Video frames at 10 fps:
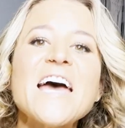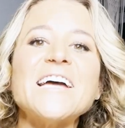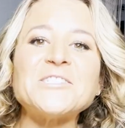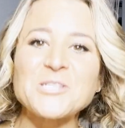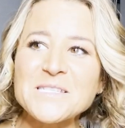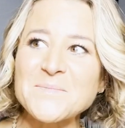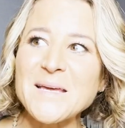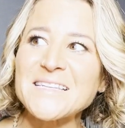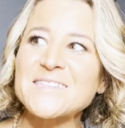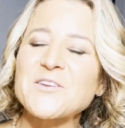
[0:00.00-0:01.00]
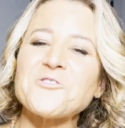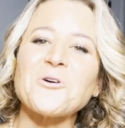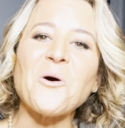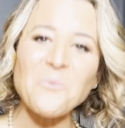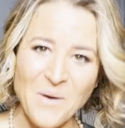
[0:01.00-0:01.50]
It just means that
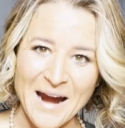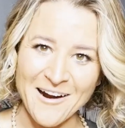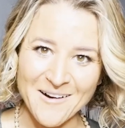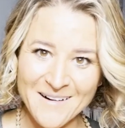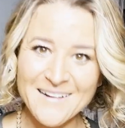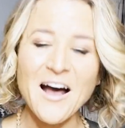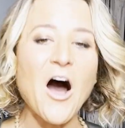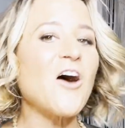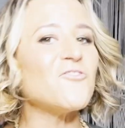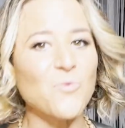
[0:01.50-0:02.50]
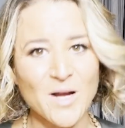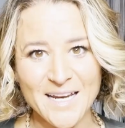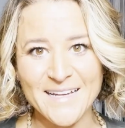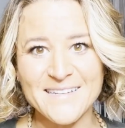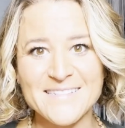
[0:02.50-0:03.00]
you're aware of what
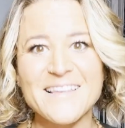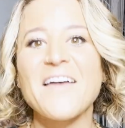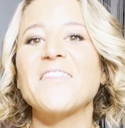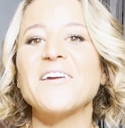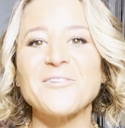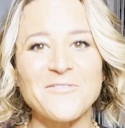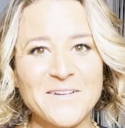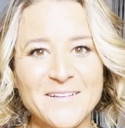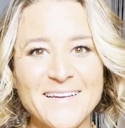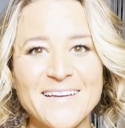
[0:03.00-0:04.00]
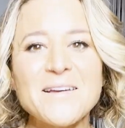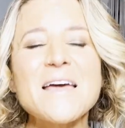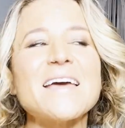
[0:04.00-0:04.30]
it is that you're feeling.